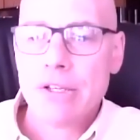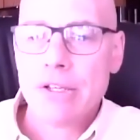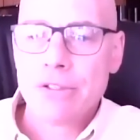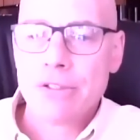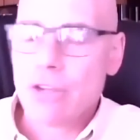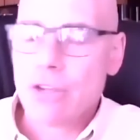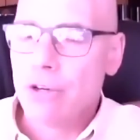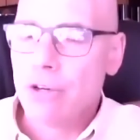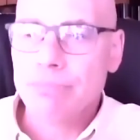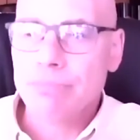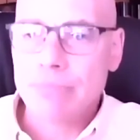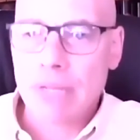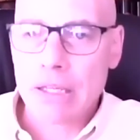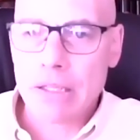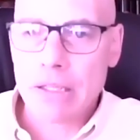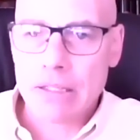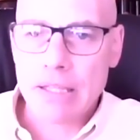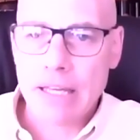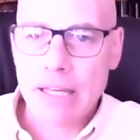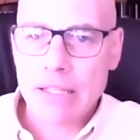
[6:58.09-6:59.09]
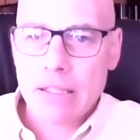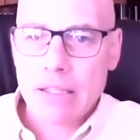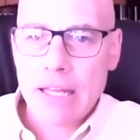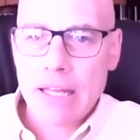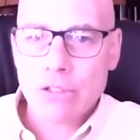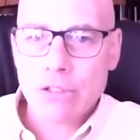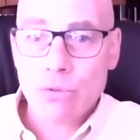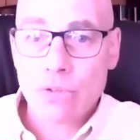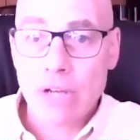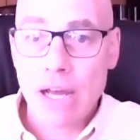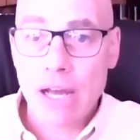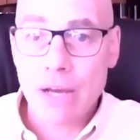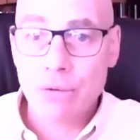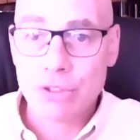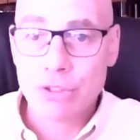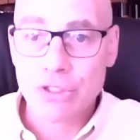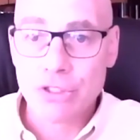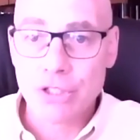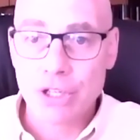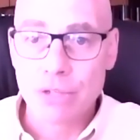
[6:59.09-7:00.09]
So that's what I
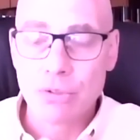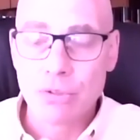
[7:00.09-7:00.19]
would share